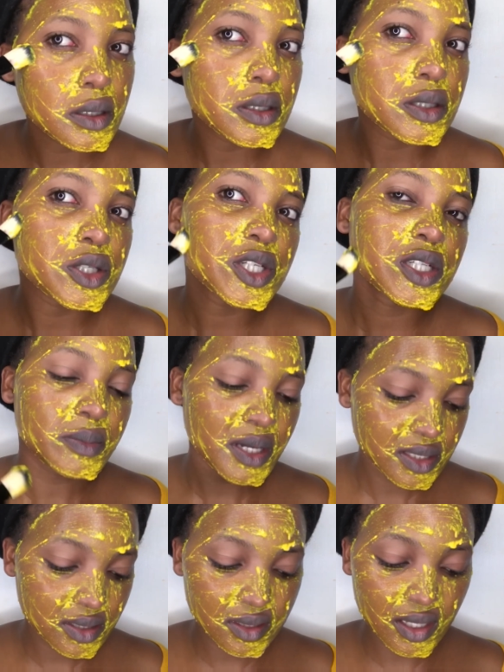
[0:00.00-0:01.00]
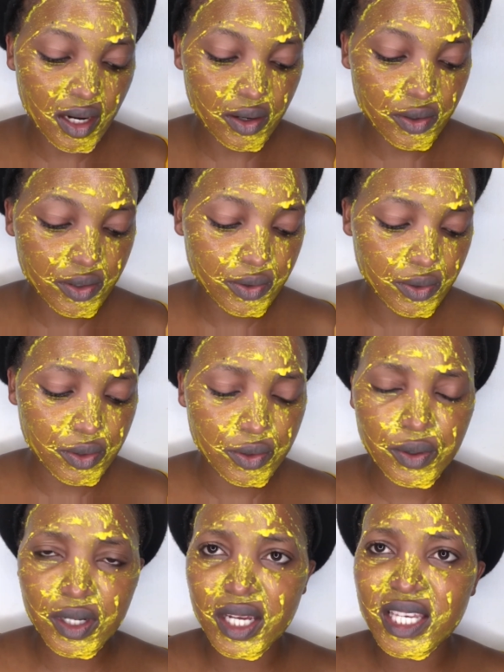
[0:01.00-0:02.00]
Sheet masks are also so
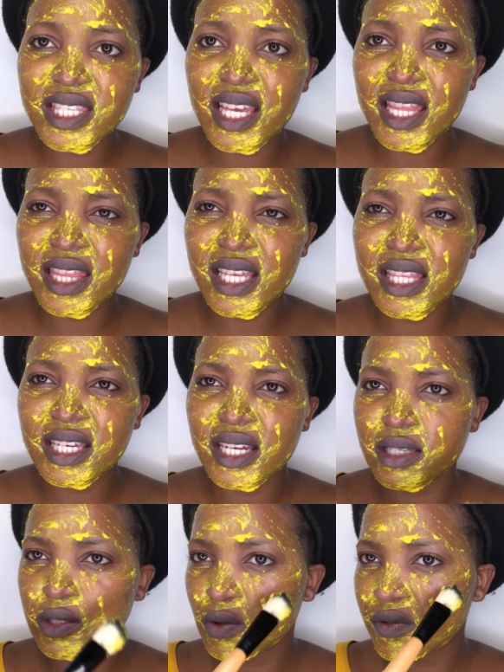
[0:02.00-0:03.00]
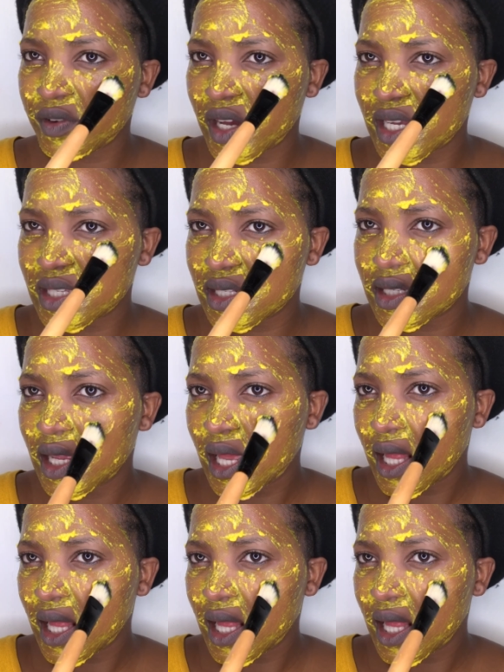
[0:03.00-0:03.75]
nice, and then they are so fast.